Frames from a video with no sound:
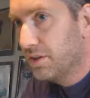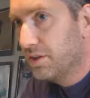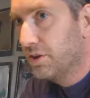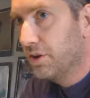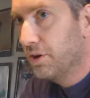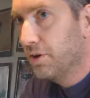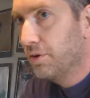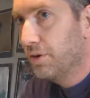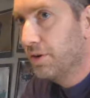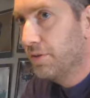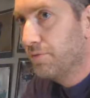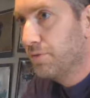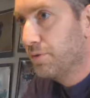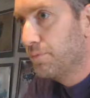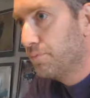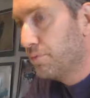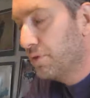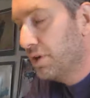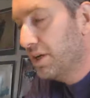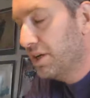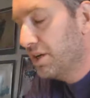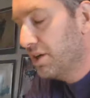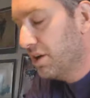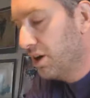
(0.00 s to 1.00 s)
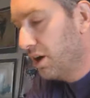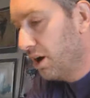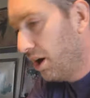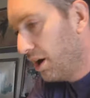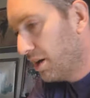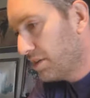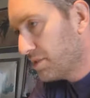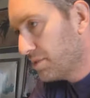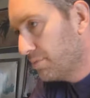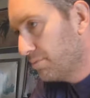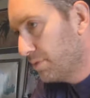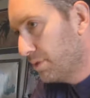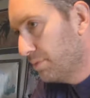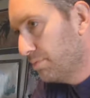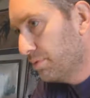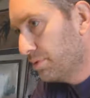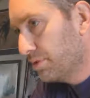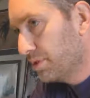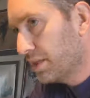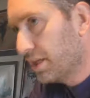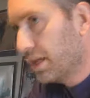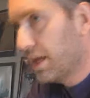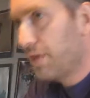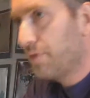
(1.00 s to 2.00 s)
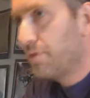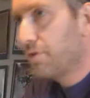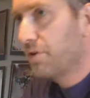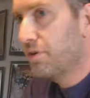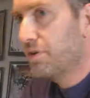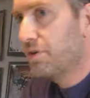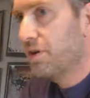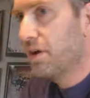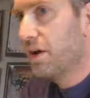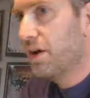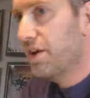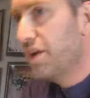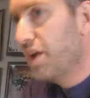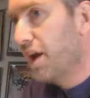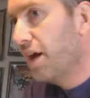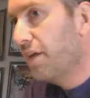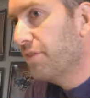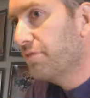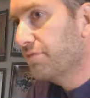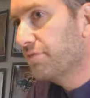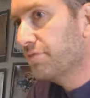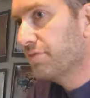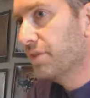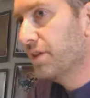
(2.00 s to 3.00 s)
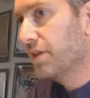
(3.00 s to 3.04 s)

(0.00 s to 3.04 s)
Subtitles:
If you bring awesome people together enough